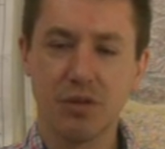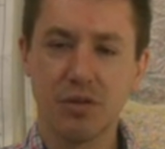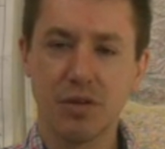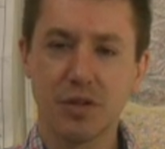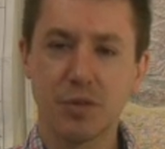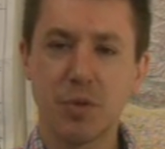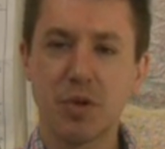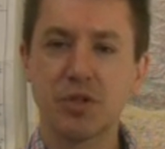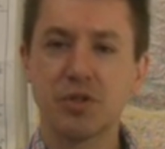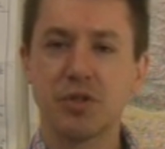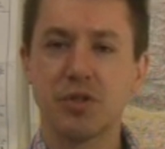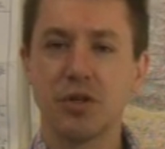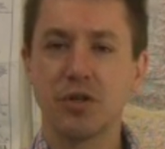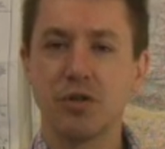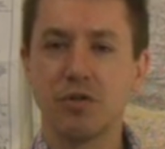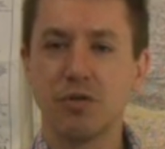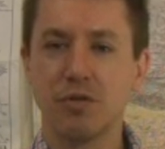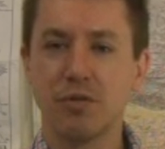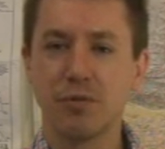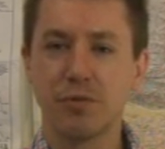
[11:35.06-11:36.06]
especially
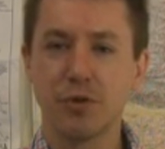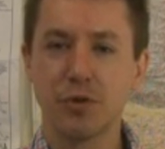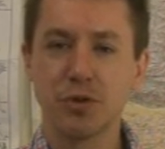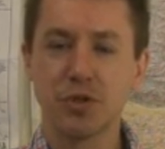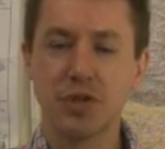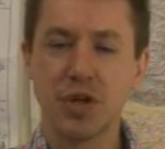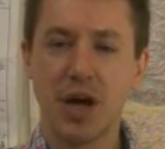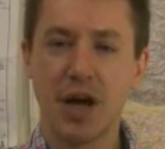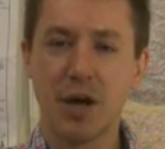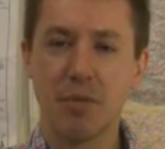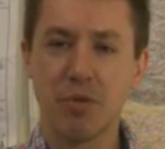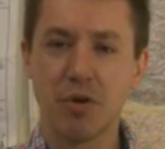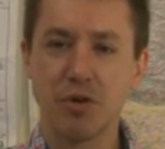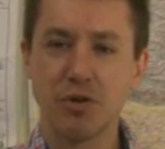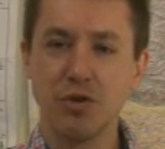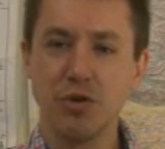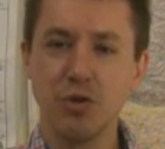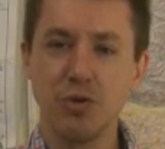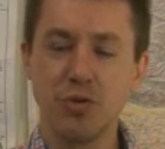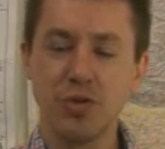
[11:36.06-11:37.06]
to first time or
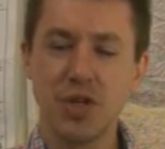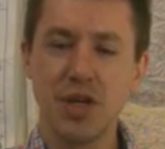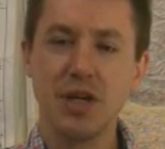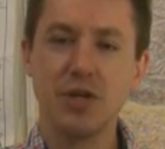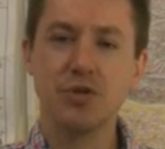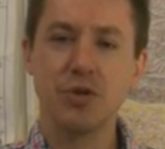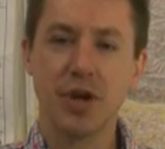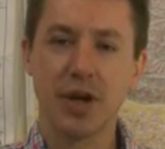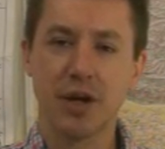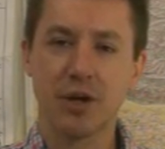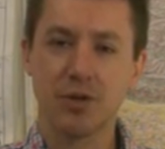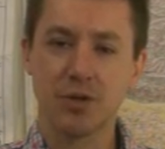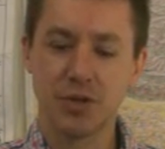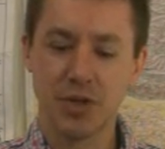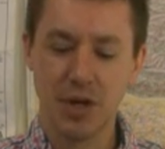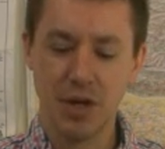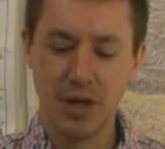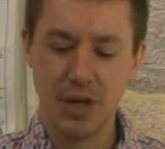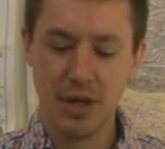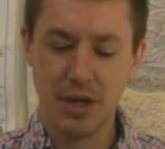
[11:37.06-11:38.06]
new tea drinkers.
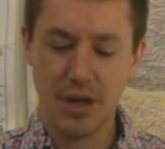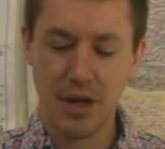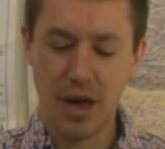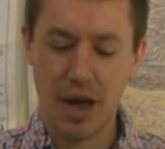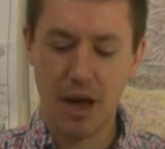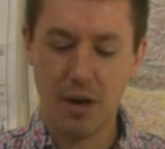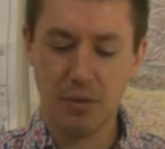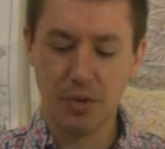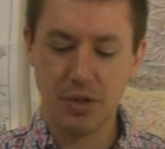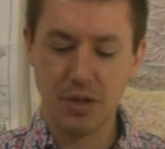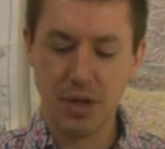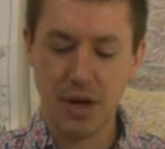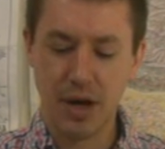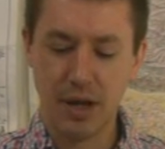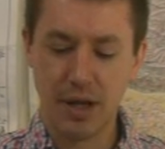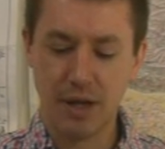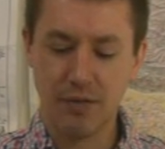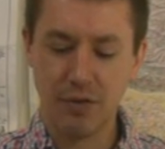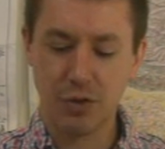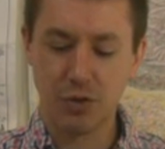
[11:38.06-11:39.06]
I would
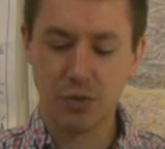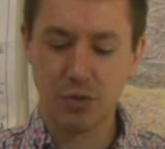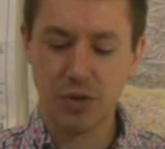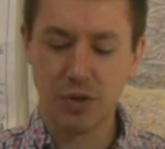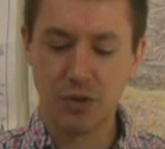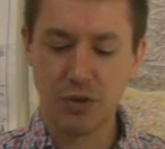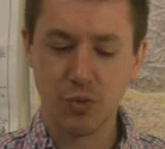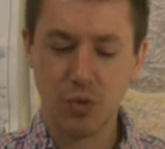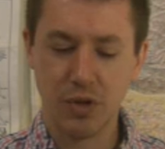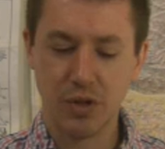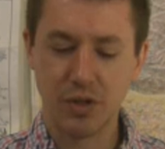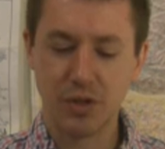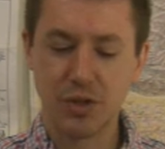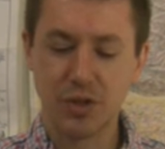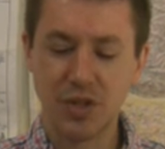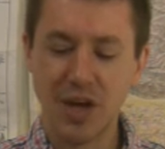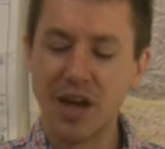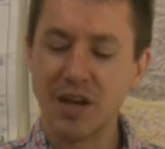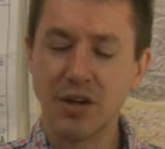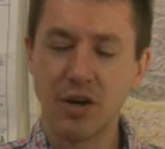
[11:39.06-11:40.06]
not give this one as one to
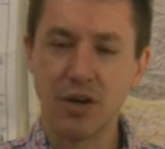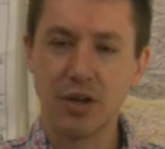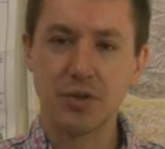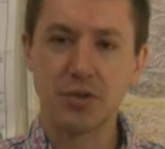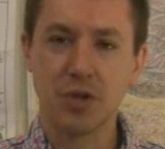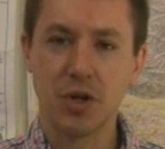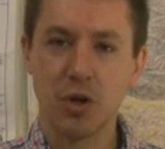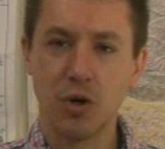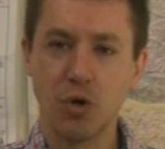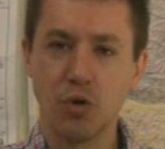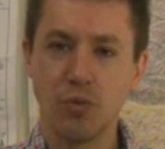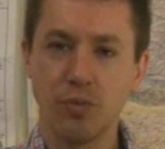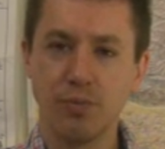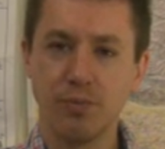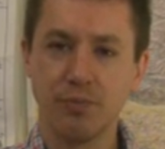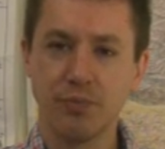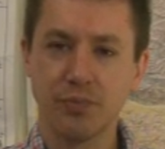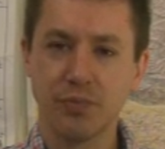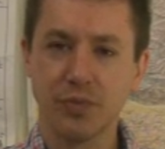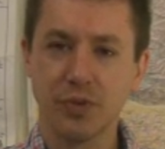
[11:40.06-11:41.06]
stand on its own.
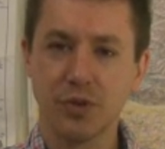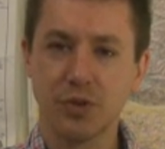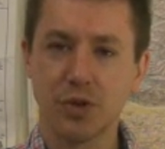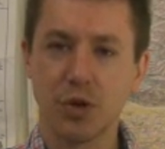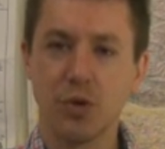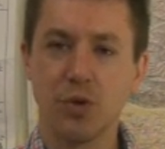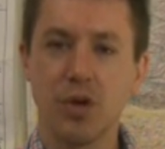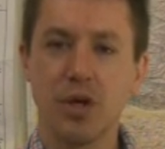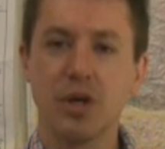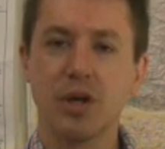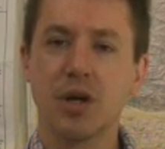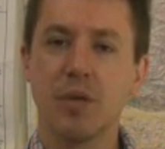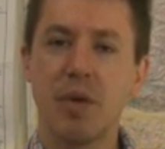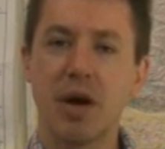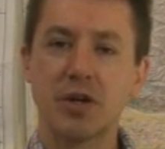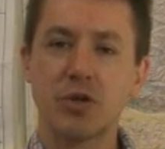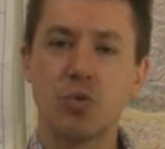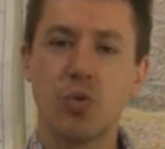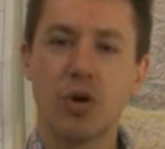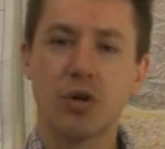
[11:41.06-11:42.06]
So come
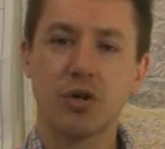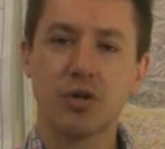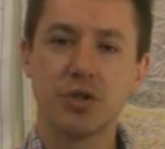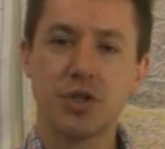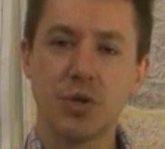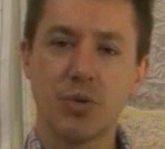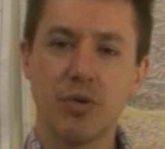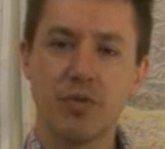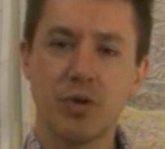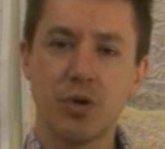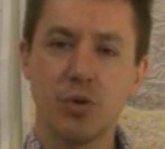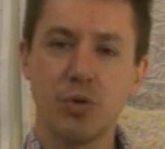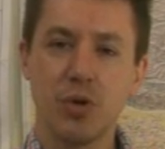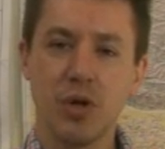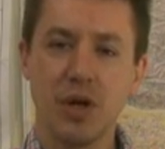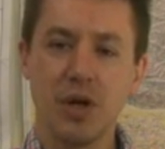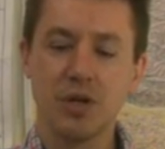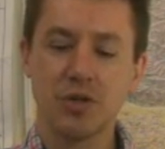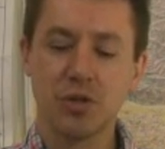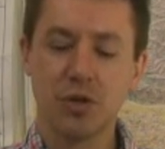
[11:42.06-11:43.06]
back to Walker Tea Review
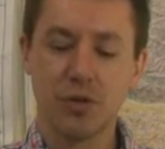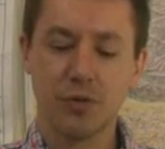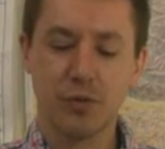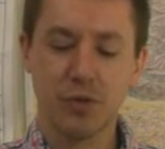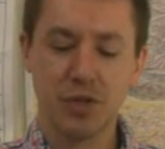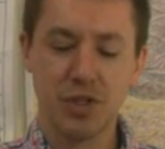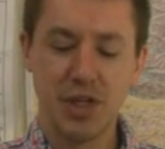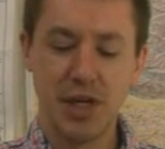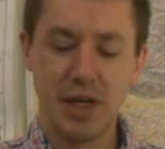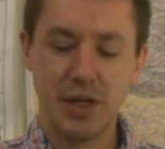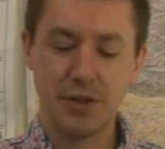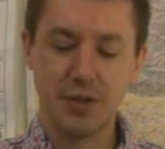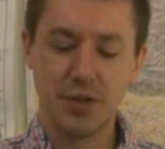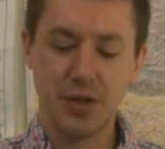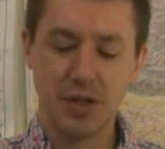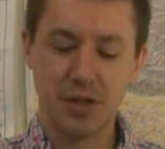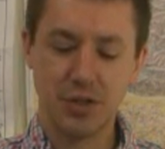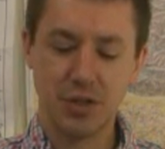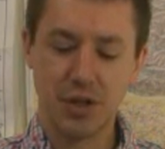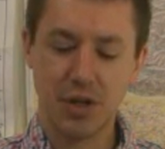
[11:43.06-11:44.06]
to look for teas
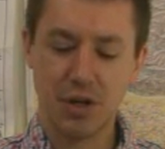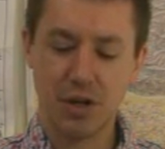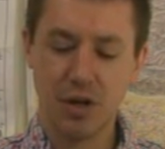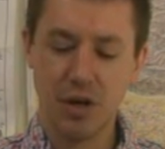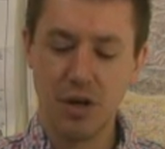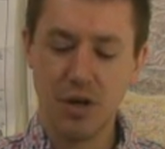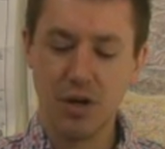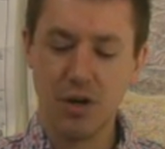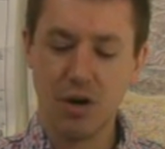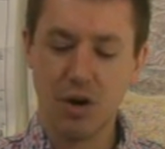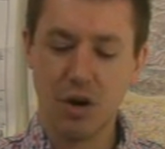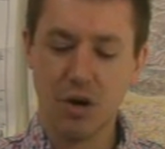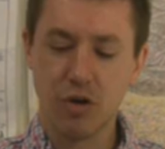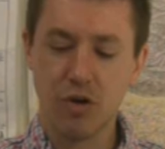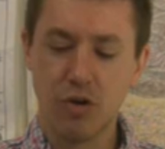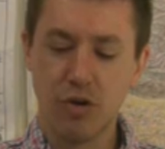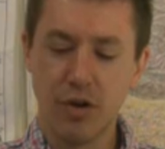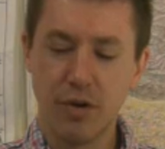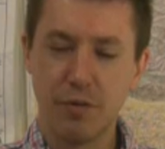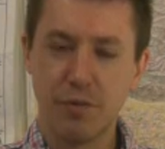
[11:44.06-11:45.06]
that are
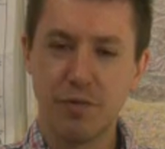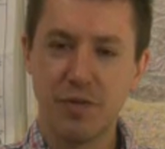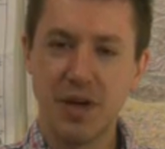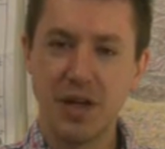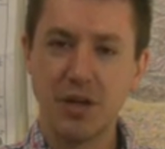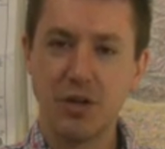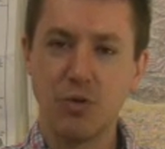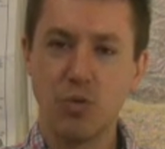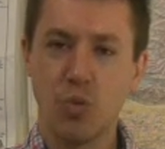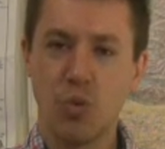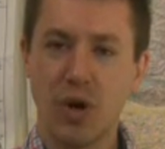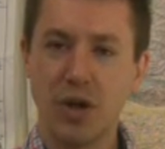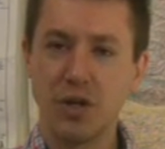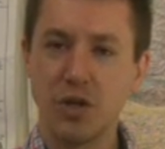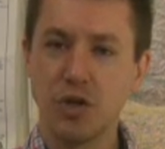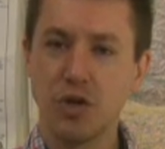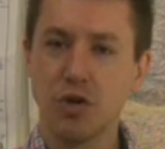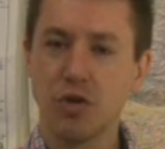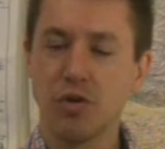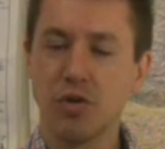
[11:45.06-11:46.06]
going to fit what
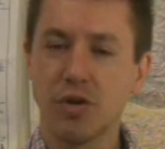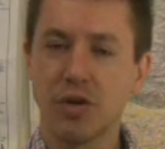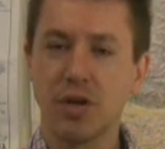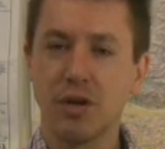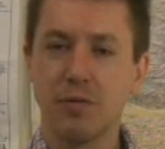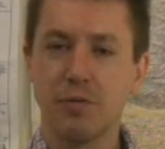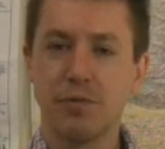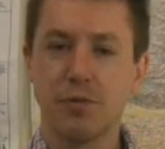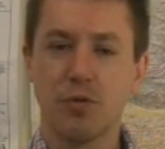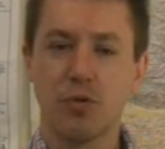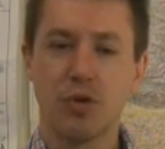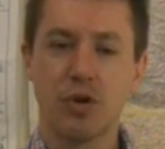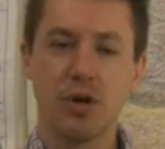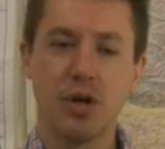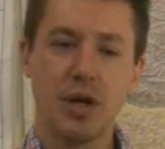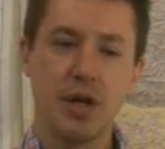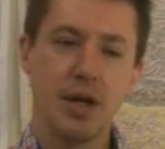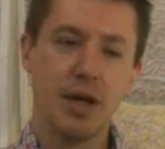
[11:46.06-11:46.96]
you're looking for